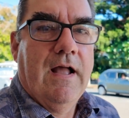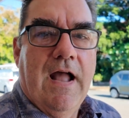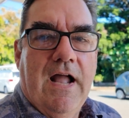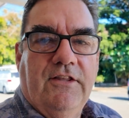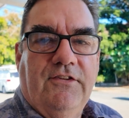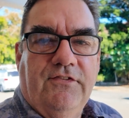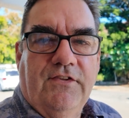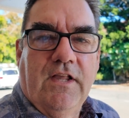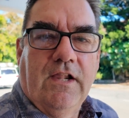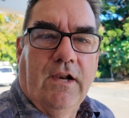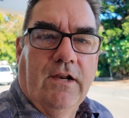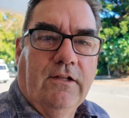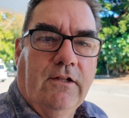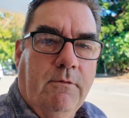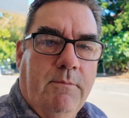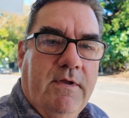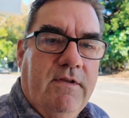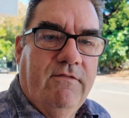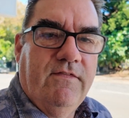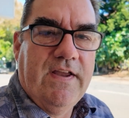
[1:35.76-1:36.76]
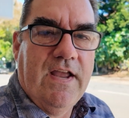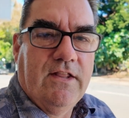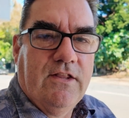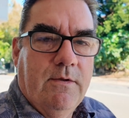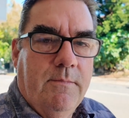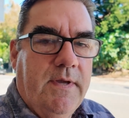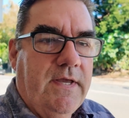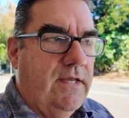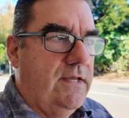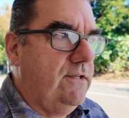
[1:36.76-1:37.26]
and still a little bit
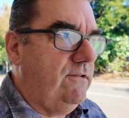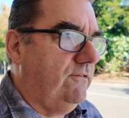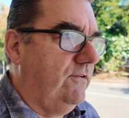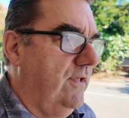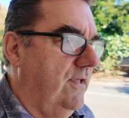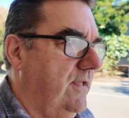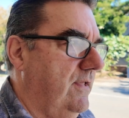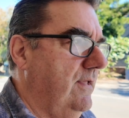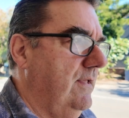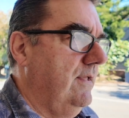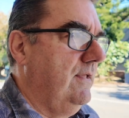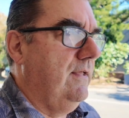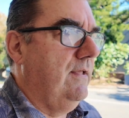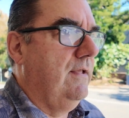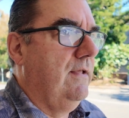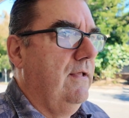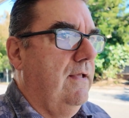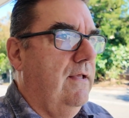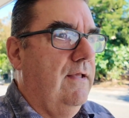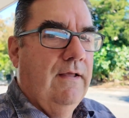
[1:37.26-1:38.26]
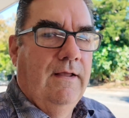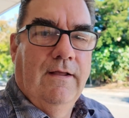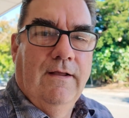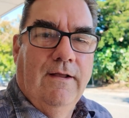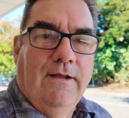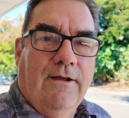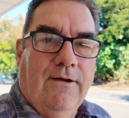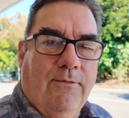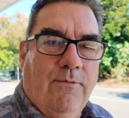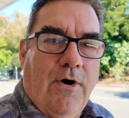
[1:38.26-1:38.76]
Vietnamese,
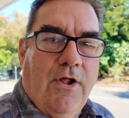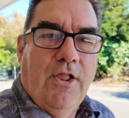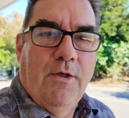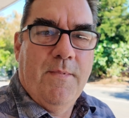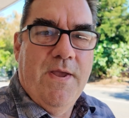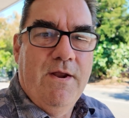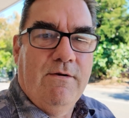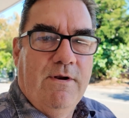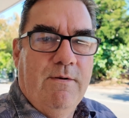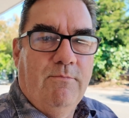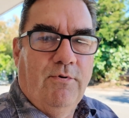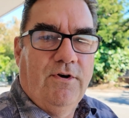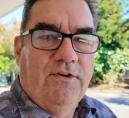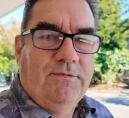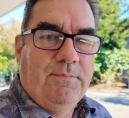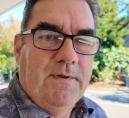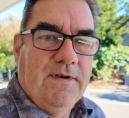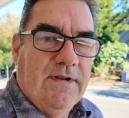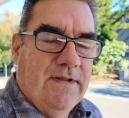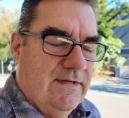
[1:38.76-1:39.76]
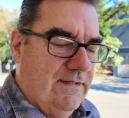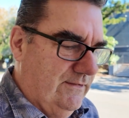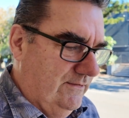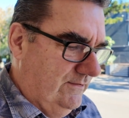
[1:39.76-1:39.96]
while I'm here in Brisbane.